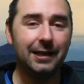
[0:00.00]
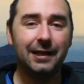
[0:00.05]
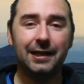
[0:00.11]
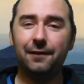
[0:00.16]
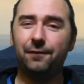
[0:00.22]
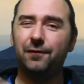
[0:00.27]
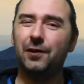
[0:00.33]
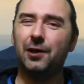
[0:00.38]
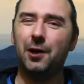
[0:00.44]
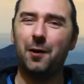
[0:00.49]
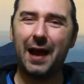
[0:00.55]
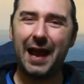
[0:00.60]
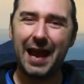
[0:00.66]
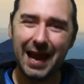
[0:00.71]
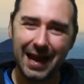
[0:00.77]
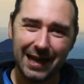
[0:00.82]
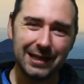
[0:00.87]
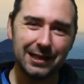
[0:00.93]
If you know
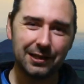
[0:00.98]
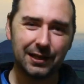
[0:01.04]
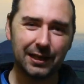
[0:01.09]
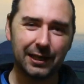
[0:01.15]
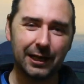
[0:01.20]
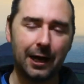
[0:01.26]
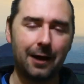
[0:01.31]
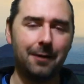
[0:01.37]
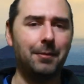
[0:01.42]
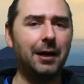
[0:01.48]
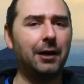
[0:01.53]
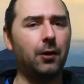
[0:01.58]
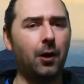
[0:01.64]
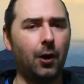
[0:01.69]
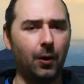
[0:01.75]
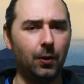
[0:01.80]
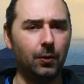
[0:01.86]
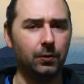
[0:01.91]
anything
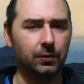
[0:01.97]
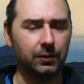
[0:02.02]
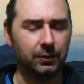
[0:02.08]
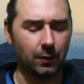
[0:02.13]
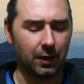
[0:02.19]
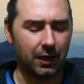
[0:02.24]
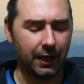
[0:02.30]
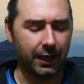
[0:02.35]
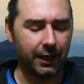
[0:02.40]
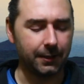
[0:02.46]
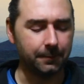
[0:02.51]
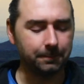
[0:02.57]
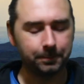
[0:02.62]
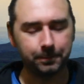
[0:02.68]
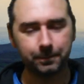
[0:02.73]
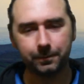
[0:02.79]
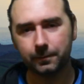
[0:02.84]
about old wine,